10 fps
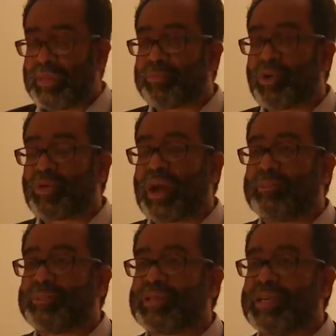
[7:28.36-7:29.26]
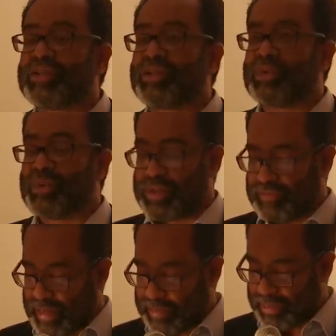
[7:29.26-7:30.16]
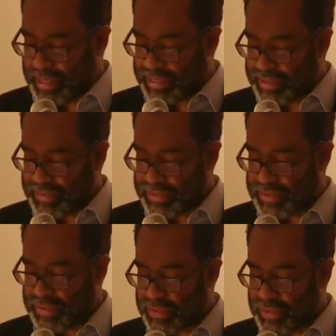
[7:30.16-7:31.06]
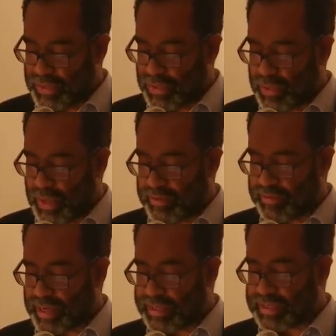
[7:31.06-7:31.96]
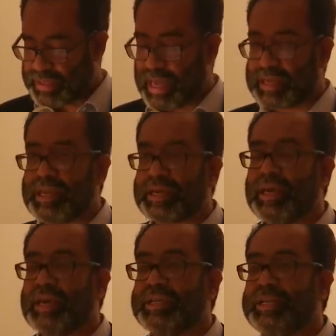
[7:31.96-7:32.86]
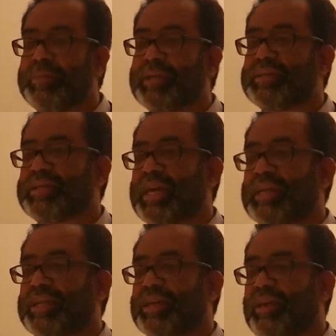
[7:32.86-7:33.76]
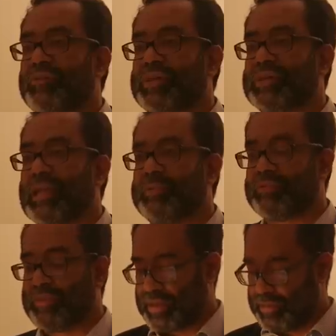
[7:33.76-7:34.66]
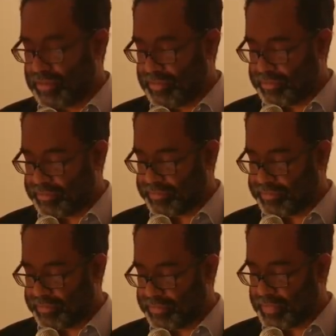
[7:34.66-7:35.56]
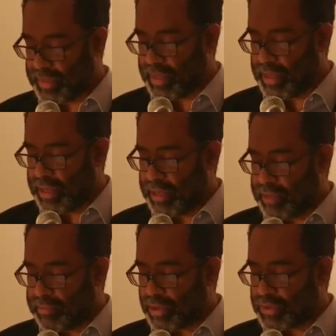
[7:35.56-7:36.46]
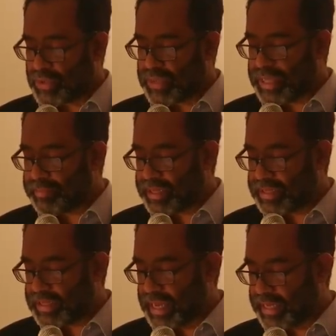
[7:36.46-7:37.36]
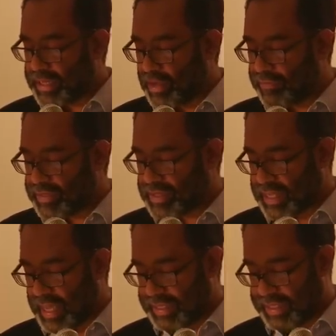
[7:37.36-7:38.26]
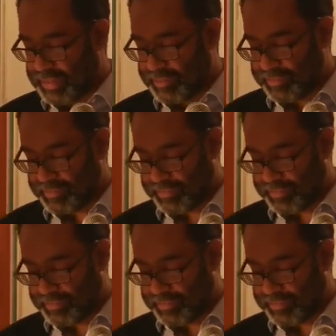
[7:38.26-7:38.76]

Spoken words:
The program seeks to develop leaders who have an understanding, a deep understanding of the Islamic faith, but also a deep understanding of society.